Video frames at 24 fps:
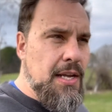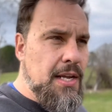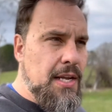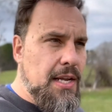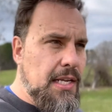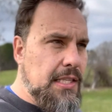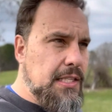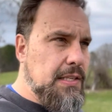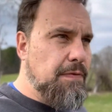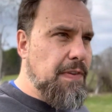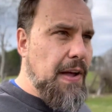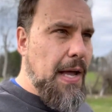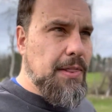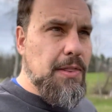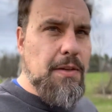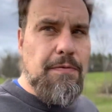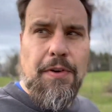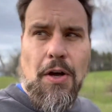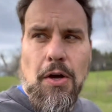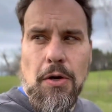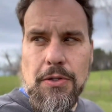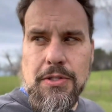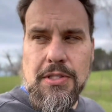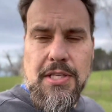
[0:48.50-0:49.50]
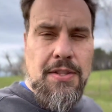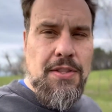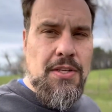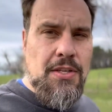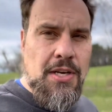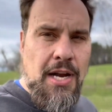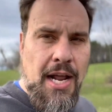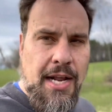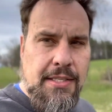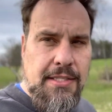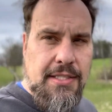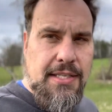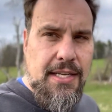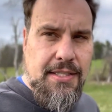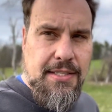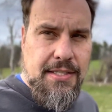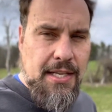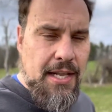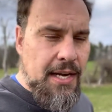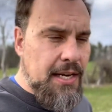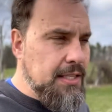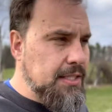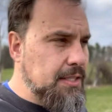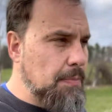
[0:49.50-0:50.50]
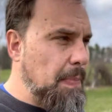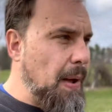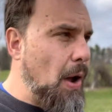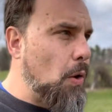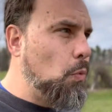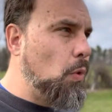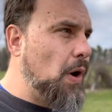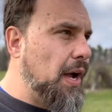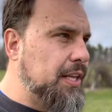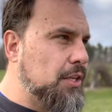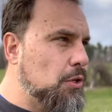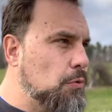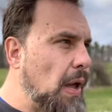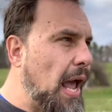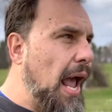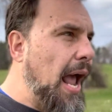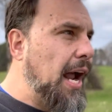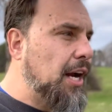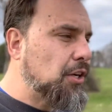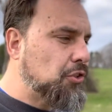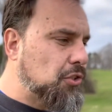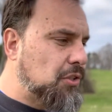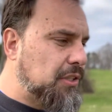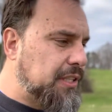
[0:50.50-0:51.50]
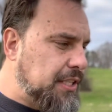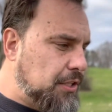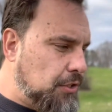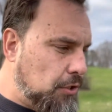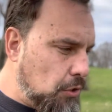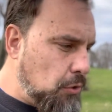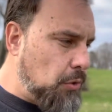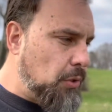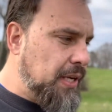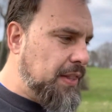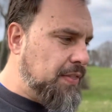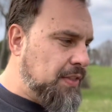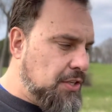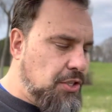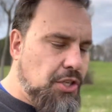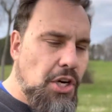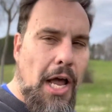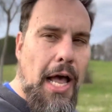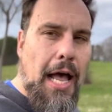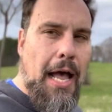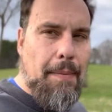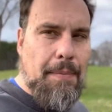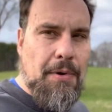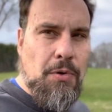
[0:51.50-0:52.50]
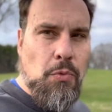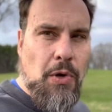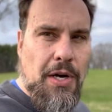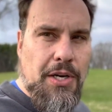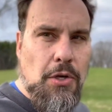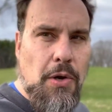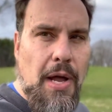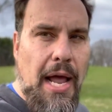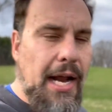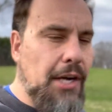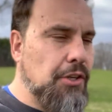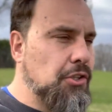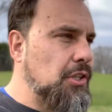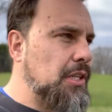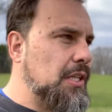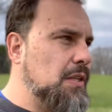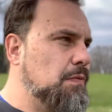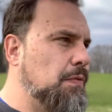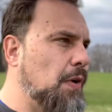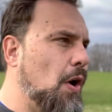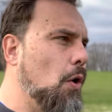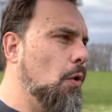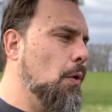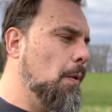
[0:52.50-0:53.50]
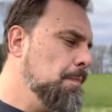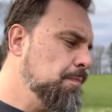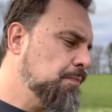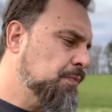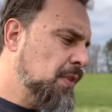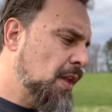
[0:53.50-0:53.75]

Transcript: It's about the votes. In the United States Senate, it's about what you actually do in the job and what you actually vote.